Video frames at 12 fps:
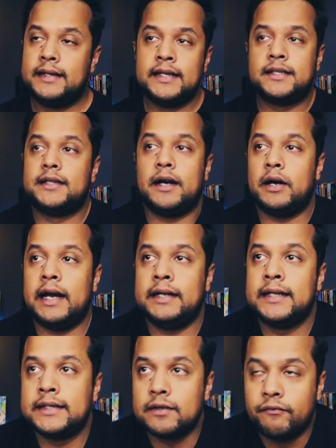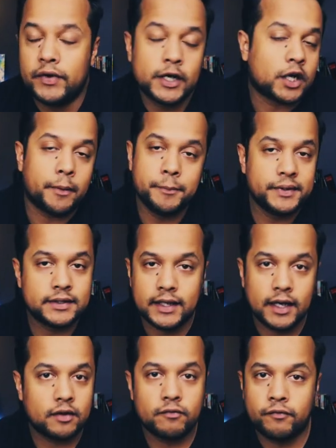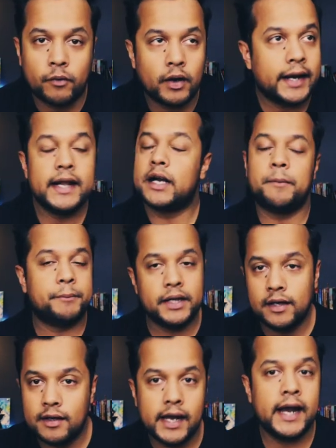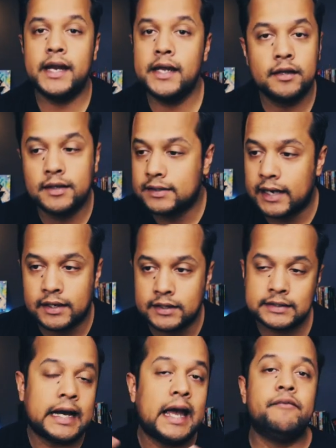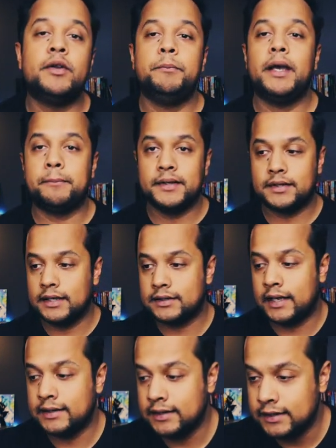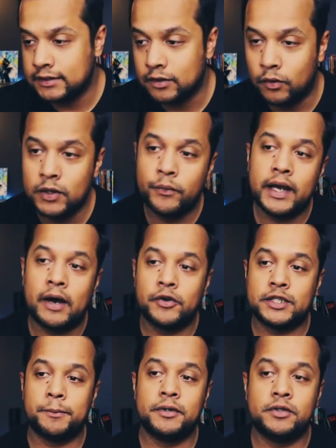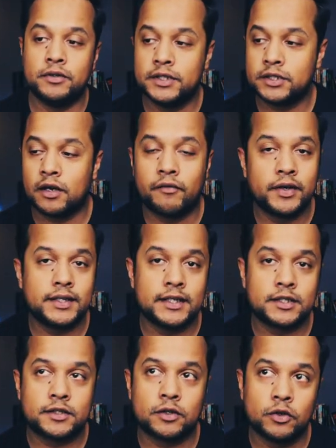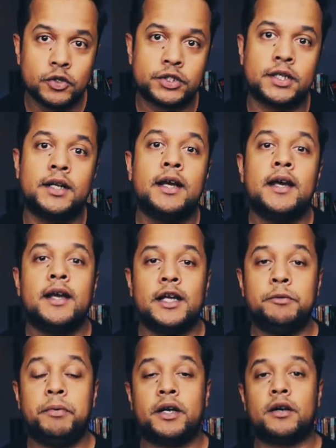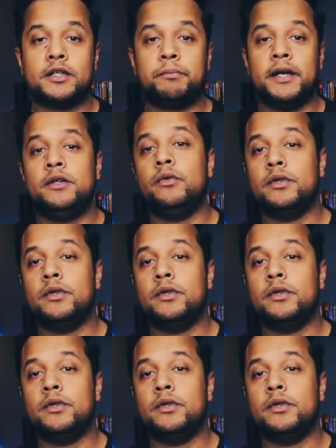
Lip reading: this is a very common mistake for any company, any designers. I even make mistakes like these. The only way I was able to discover this solution is because by